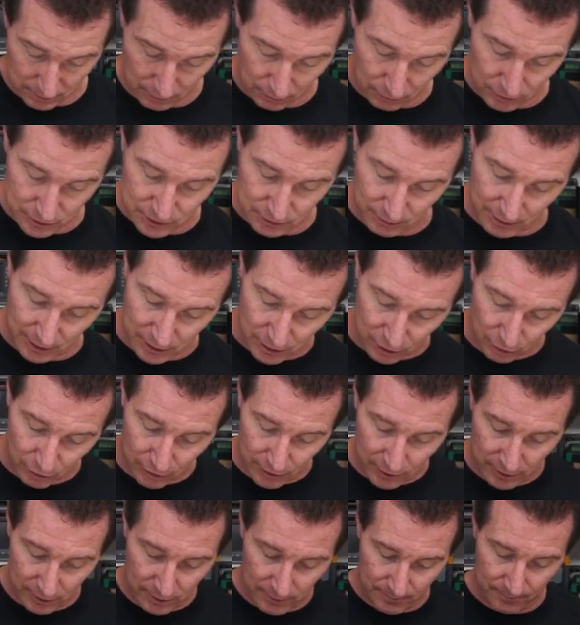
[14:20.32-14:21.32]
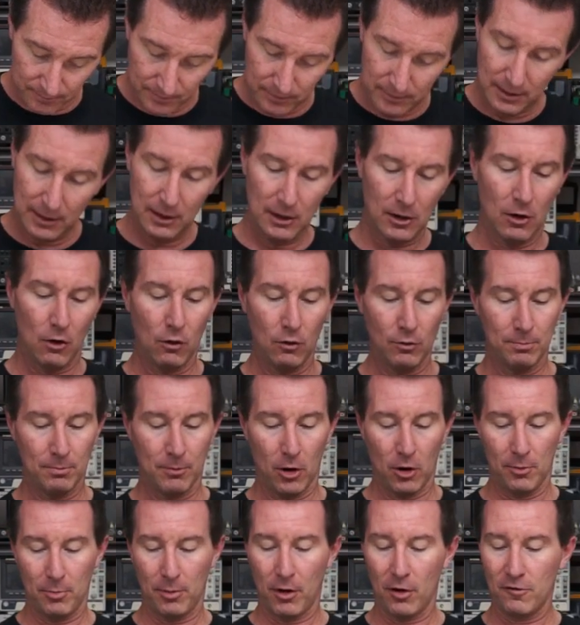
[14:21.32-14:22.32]
Also included an old
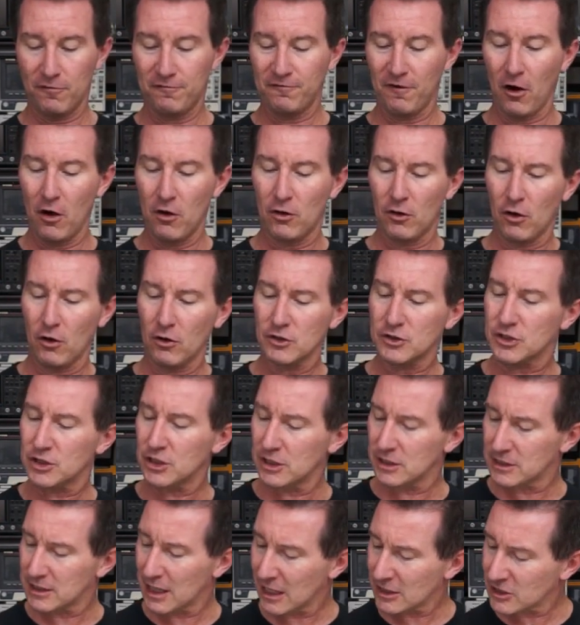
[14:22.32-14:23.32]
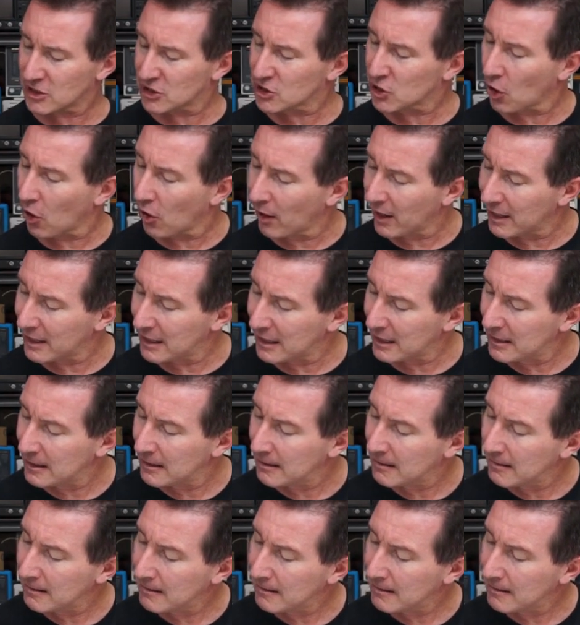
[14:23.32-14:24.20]
mobile phone. Oh, geez, that's tiny.